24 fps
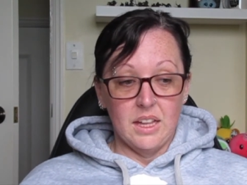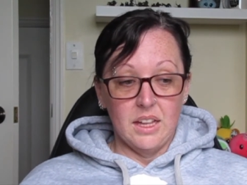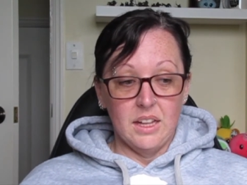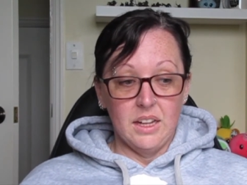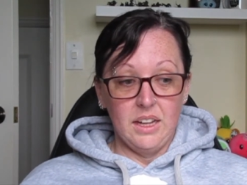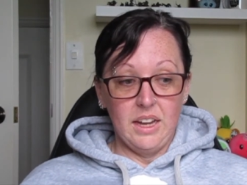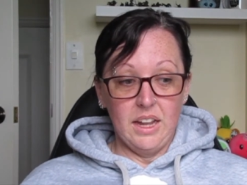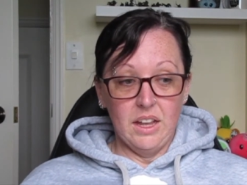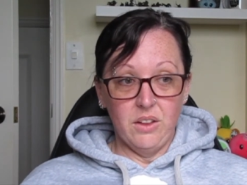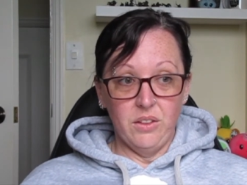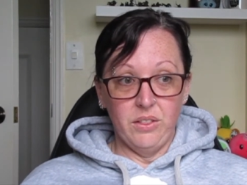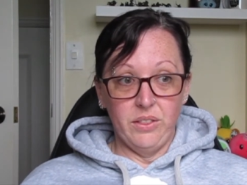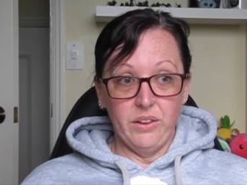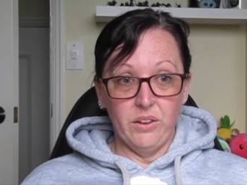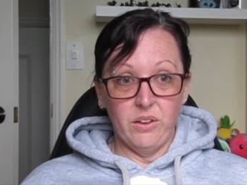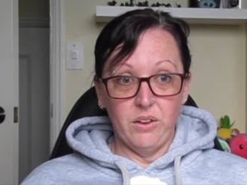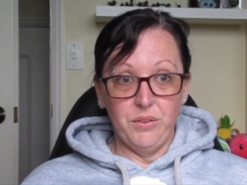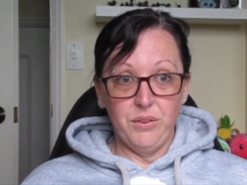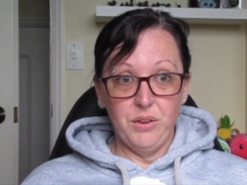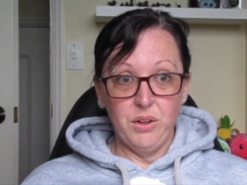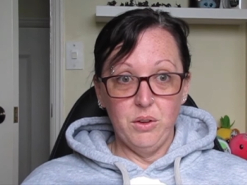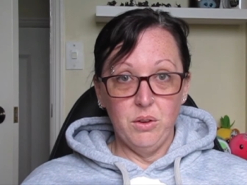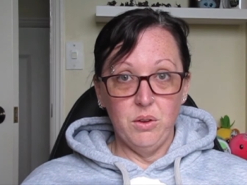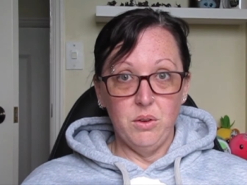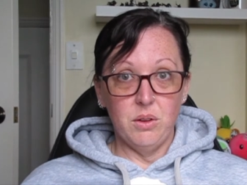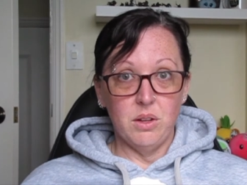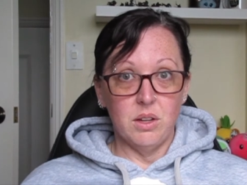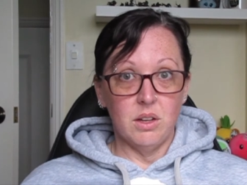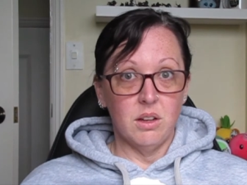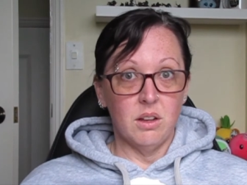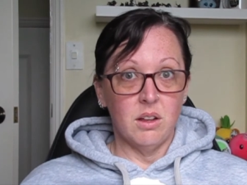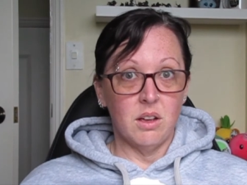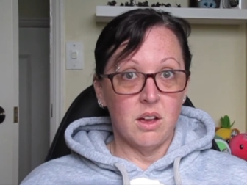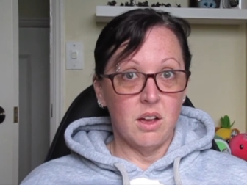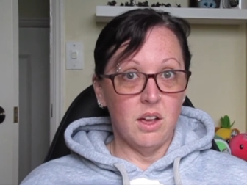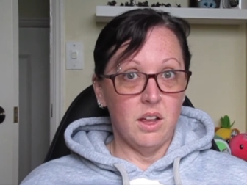Now, there are a few
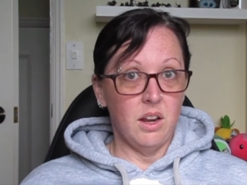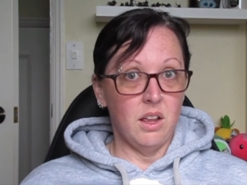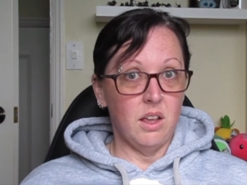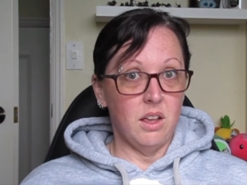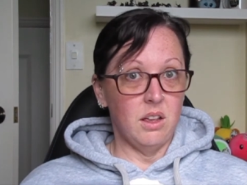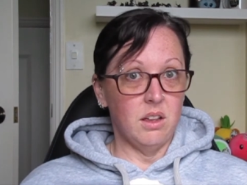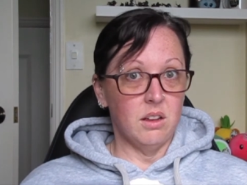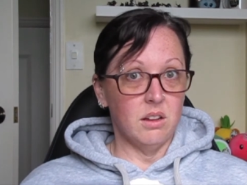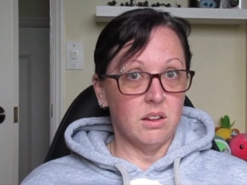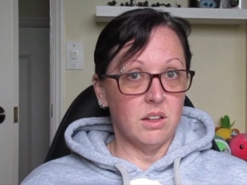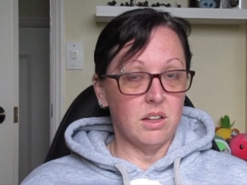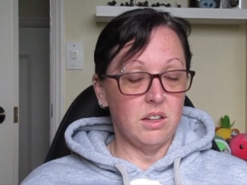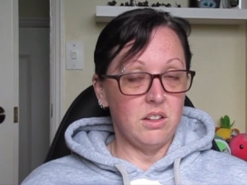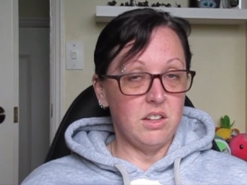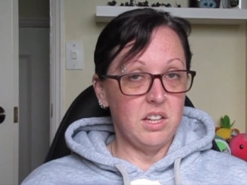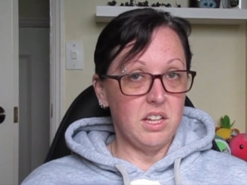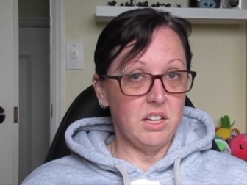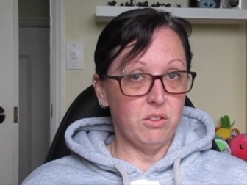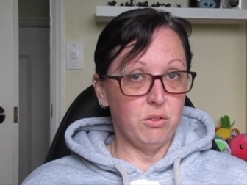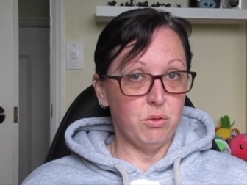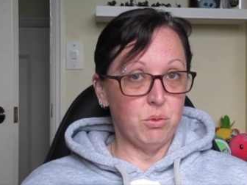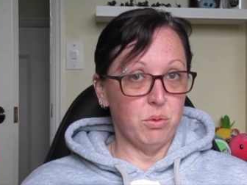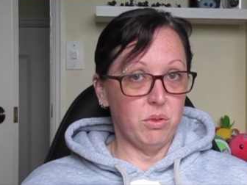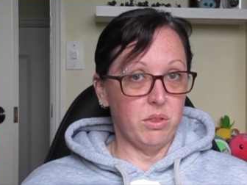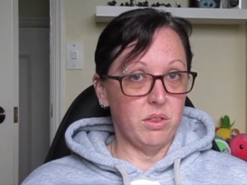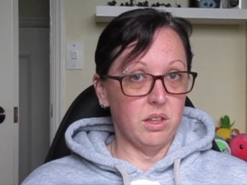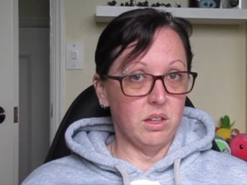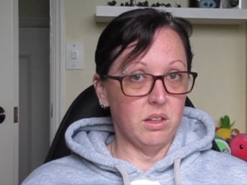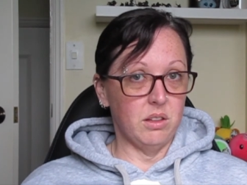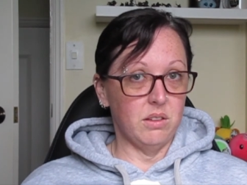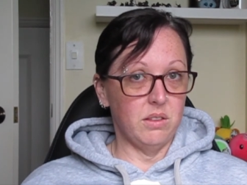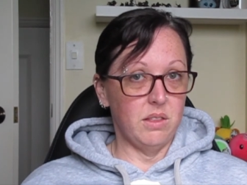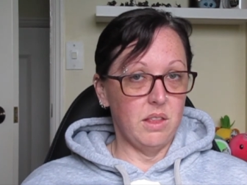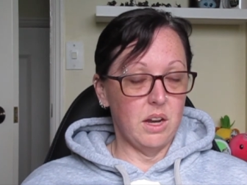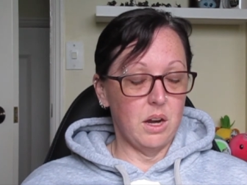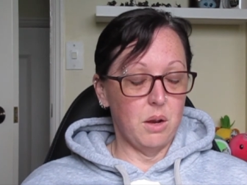kind of contextual
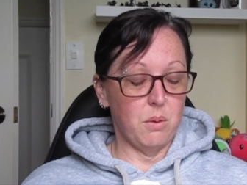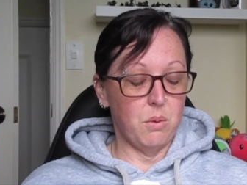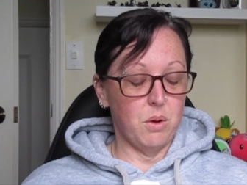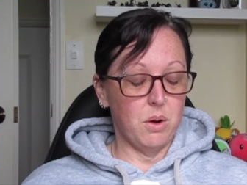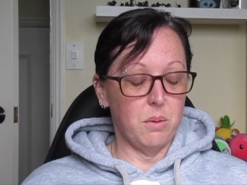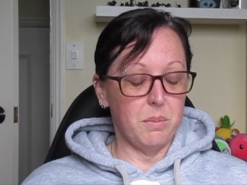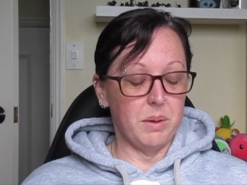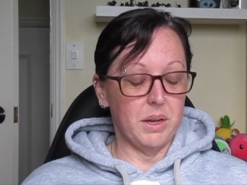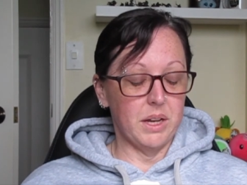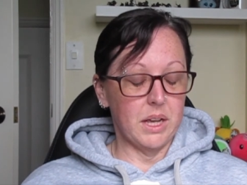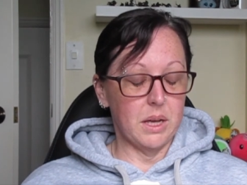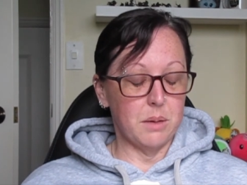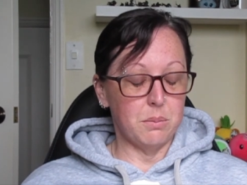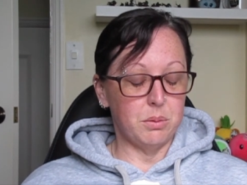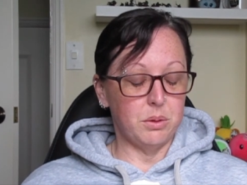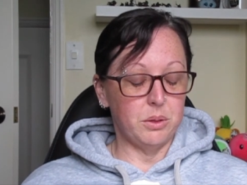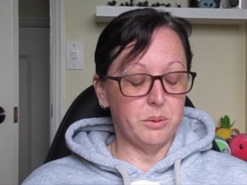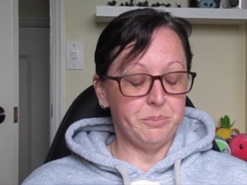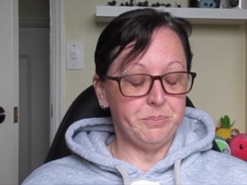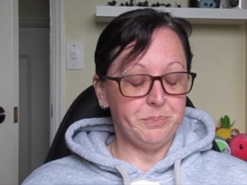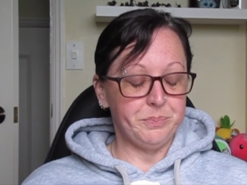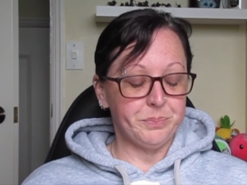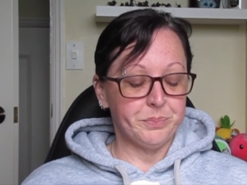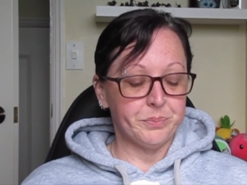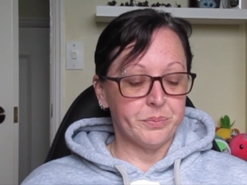things that I want to pick up on.